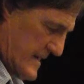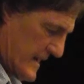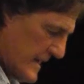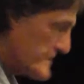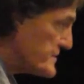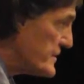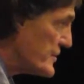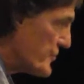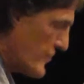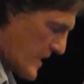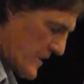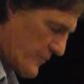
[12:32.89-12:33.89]
He is an
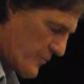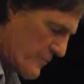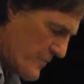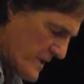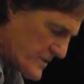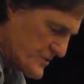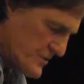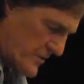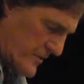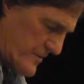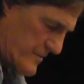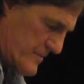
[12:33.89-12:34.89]
incredible
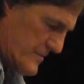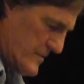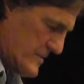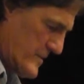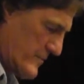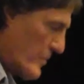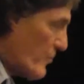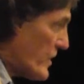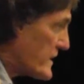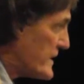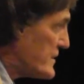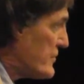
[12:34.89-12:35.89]
mixture, but
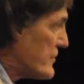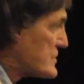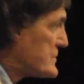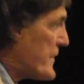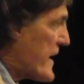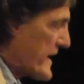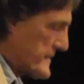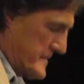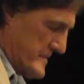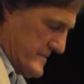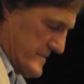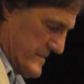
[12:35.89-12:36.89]
what can you expect?
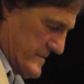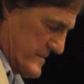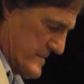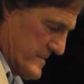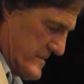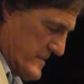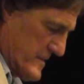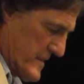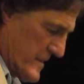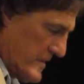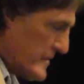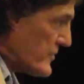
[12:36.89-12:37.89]

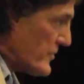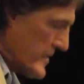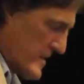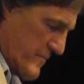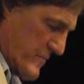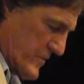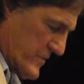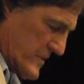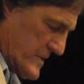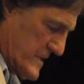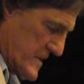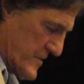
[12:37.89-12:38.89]
Nearly 1
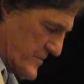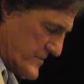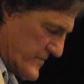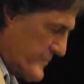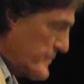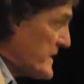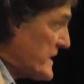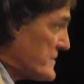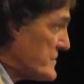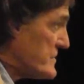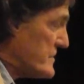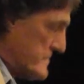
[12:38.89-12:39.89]
million years of
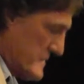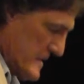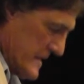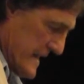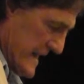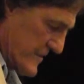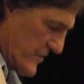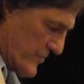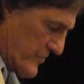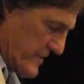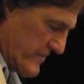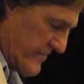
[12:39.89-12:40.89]
beast, and
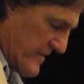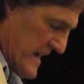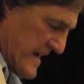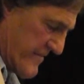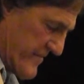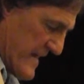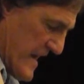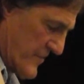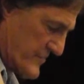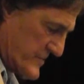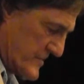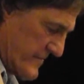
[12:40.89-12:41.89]
only
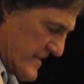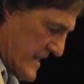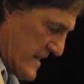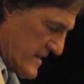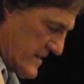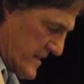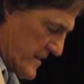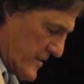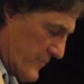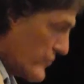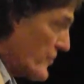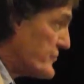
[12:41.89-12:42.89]
5,000 of anything
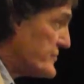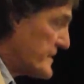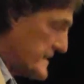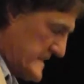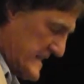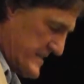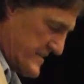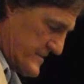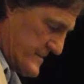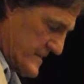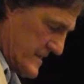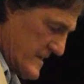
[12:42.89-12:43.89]
approaching
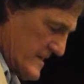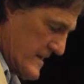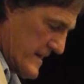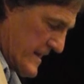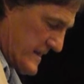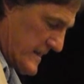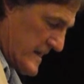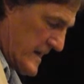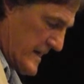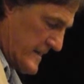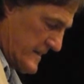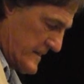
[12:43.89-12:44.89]
decency and
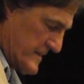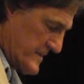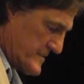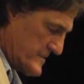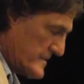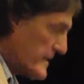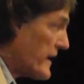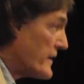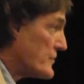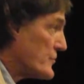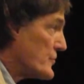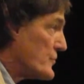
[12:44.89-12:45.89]
kindliness
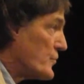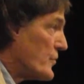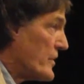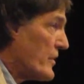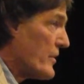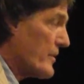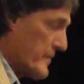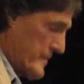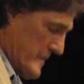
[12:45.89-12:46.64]
and goodwill.